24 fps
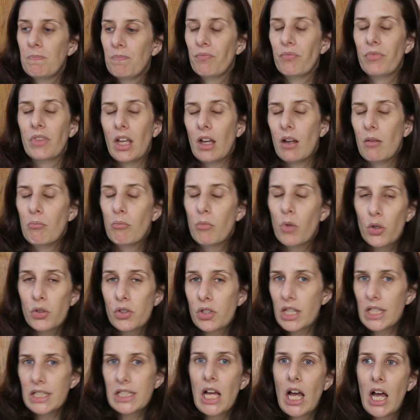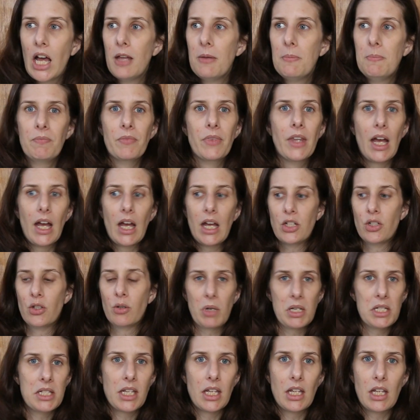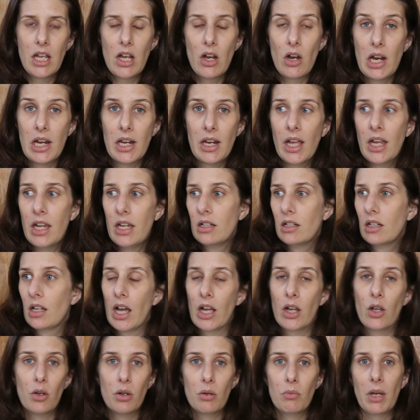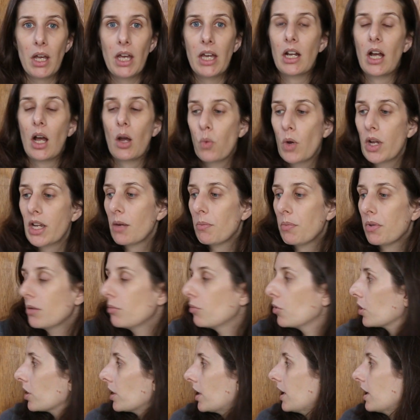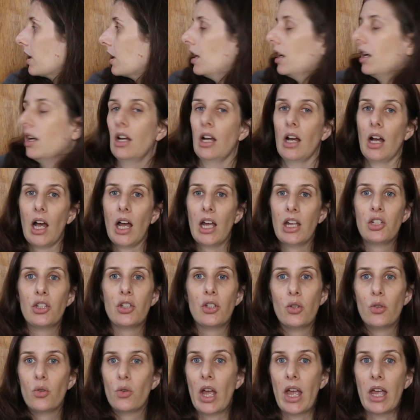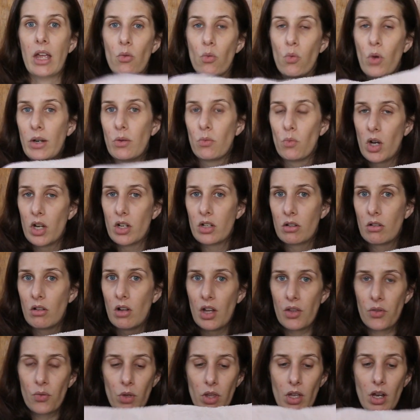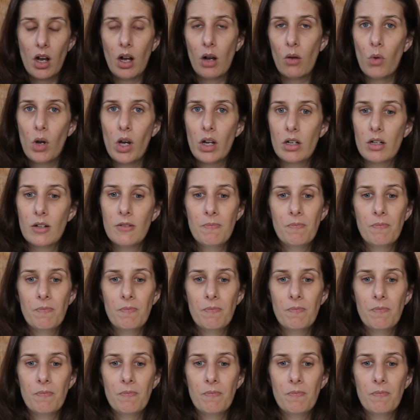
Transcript: Most of the time, I do my skincare at night. I go to bed, I wake up in the morning, I do a wet washcloth with hot water.